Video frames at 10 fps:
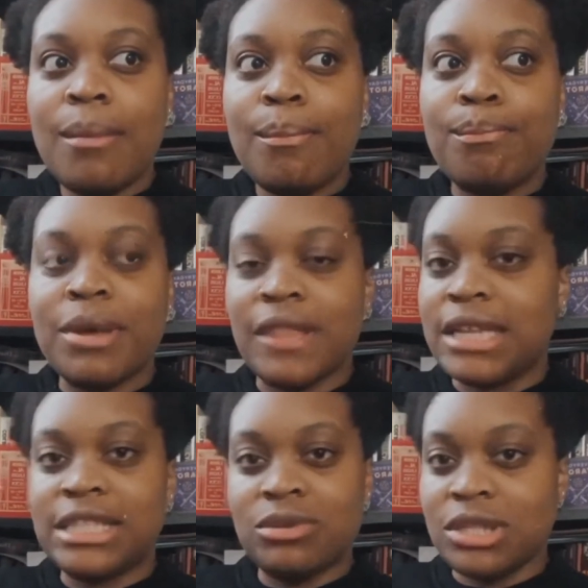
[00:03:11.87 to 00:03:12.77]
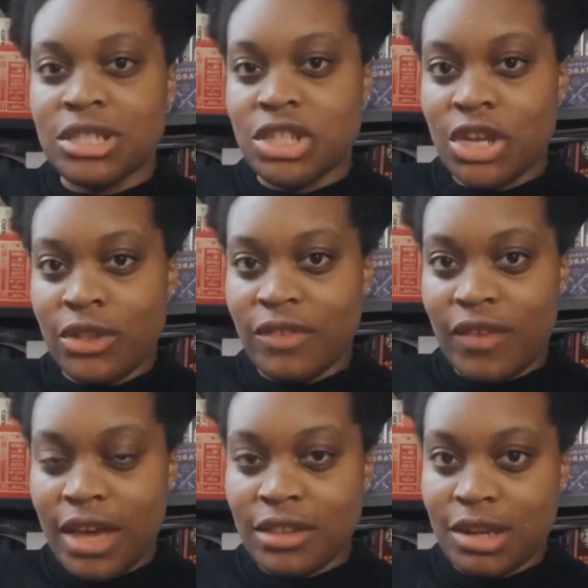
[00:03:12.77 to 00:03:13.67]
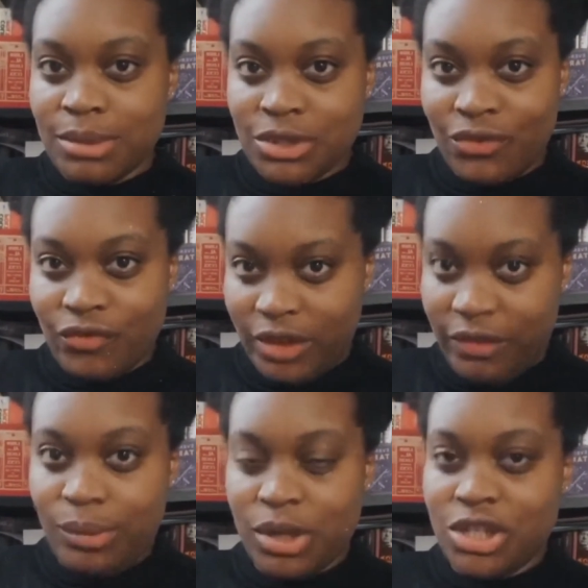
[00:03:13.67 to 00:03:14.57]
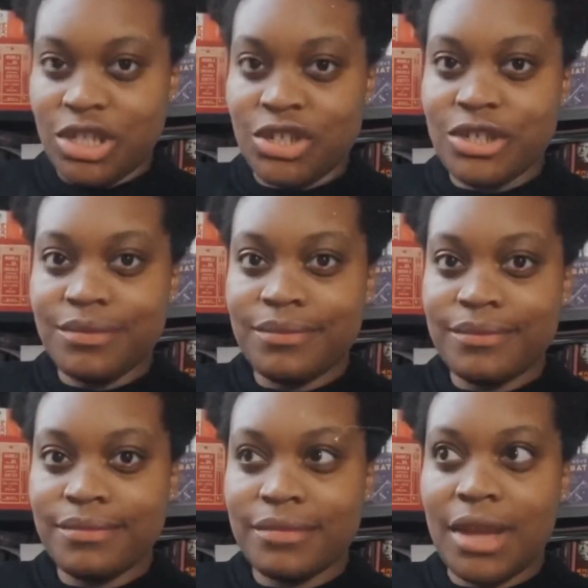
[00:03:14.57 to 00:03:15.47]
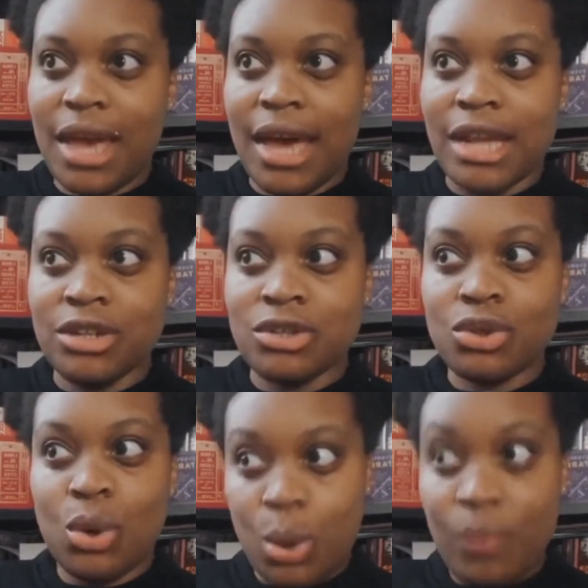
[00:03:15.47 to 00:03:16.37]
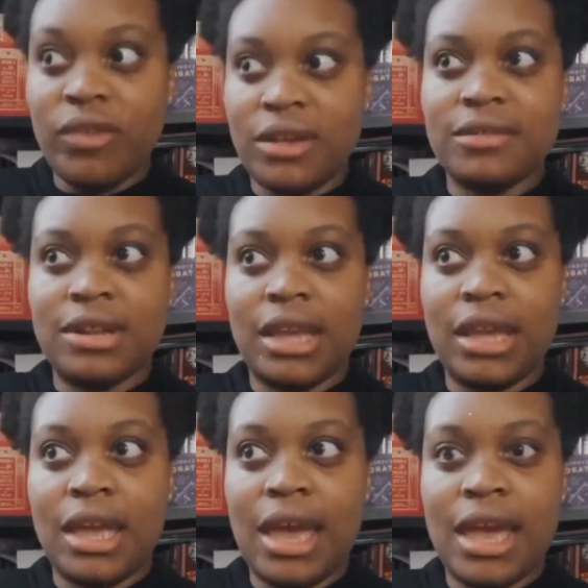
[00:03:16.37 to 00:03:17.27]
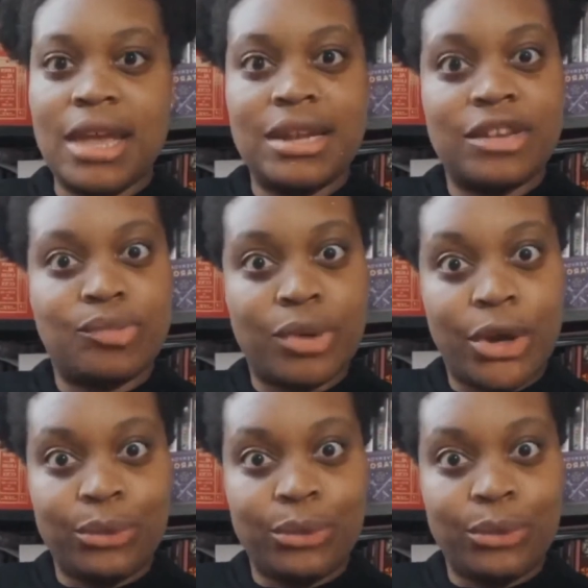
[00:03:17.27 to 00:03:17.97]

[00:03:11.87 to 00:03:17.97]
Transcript: But that still doesn't denote the fact that I'm still very British and obviously a lit bro.